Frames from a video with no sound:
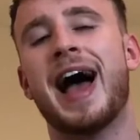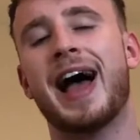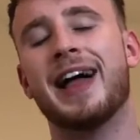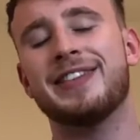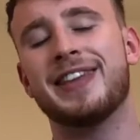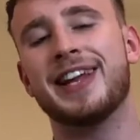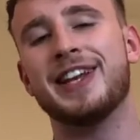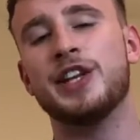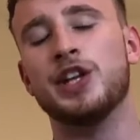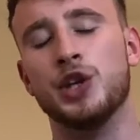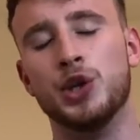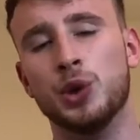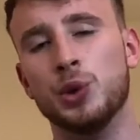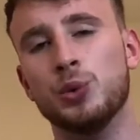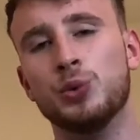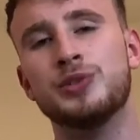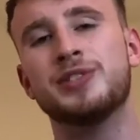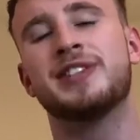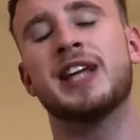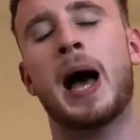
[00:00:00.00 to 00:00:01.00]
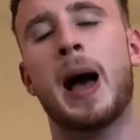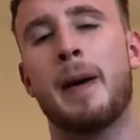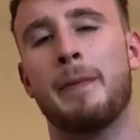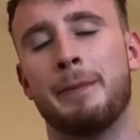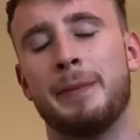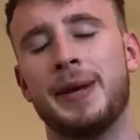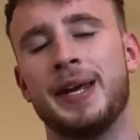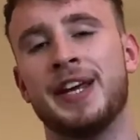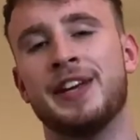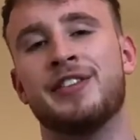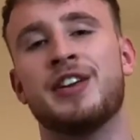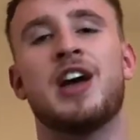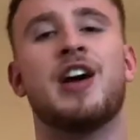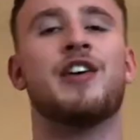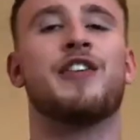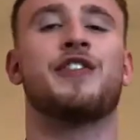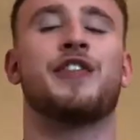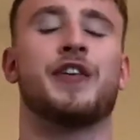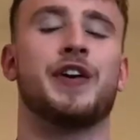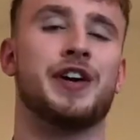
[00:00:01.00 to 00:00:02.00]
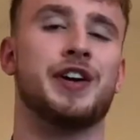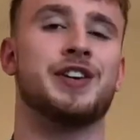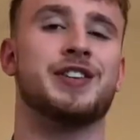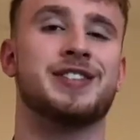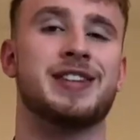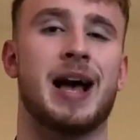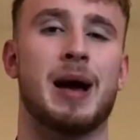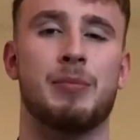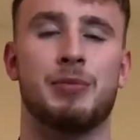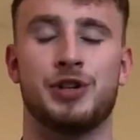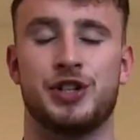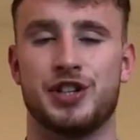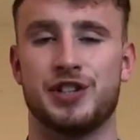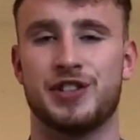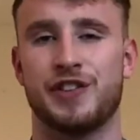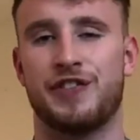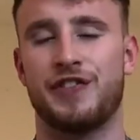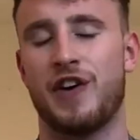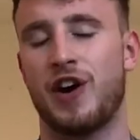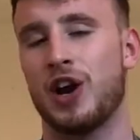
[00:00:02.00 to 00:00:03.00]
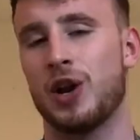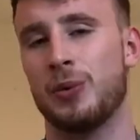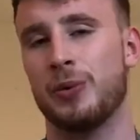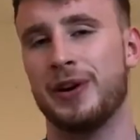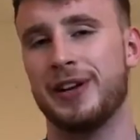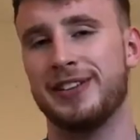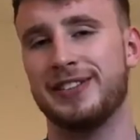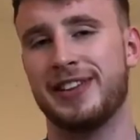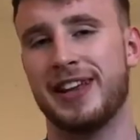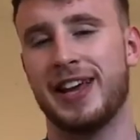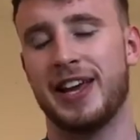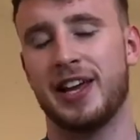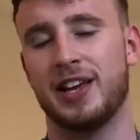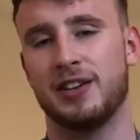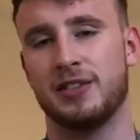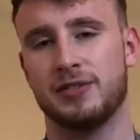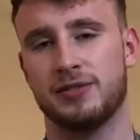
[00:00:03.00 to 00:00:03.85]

and then use that meat for your sandwiches the following day.